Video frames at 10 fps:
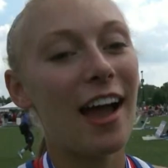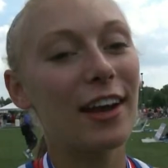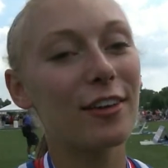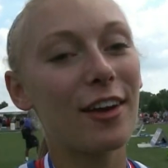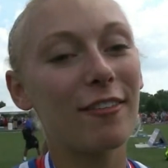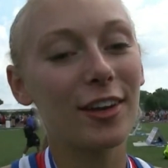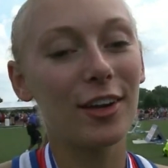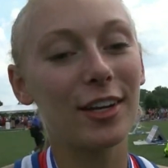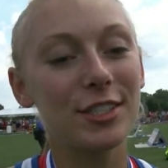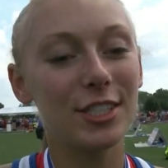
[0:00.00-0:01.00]
I knew that we
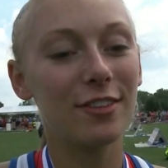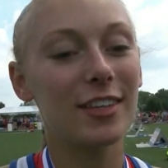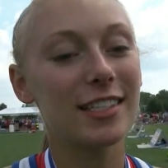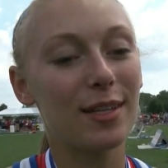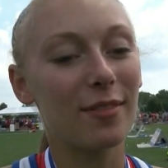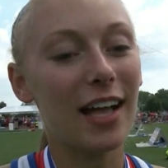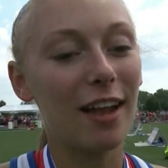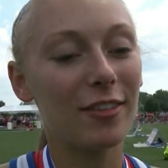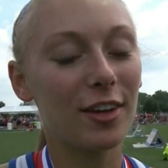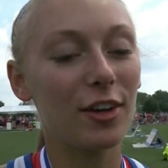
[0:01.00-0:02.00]
could achieve this, and I'm
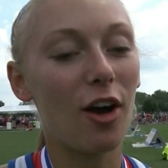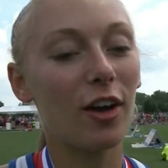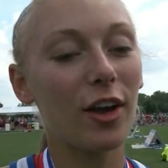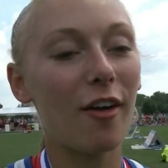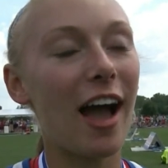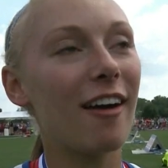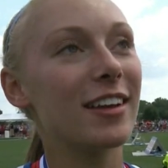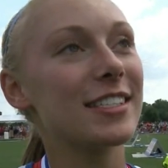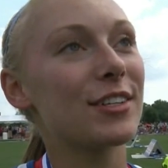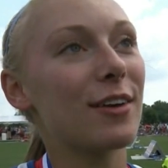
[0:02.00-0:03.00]
glad we could all go
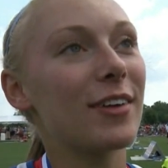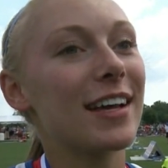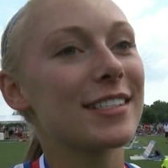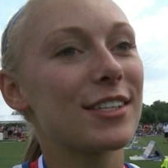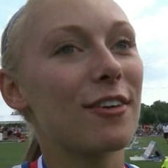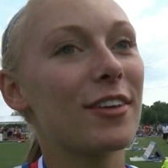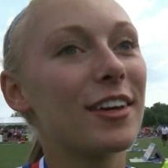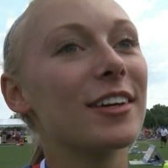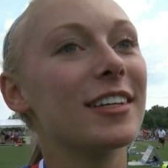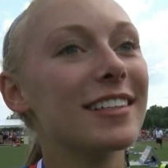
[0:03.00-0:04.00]
out and do our best so we
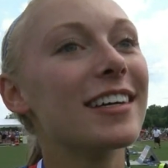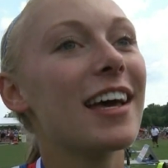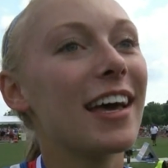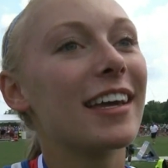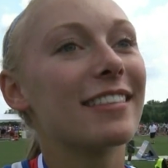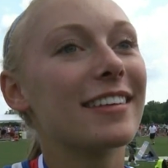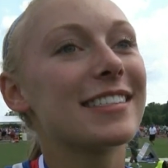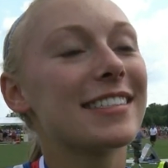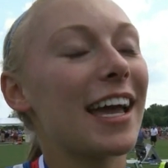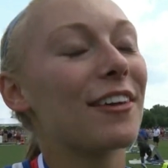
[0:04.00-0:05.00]
could get
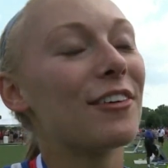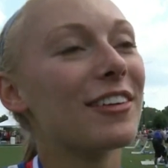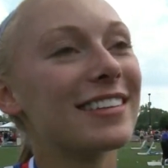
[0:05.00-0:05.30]
this title.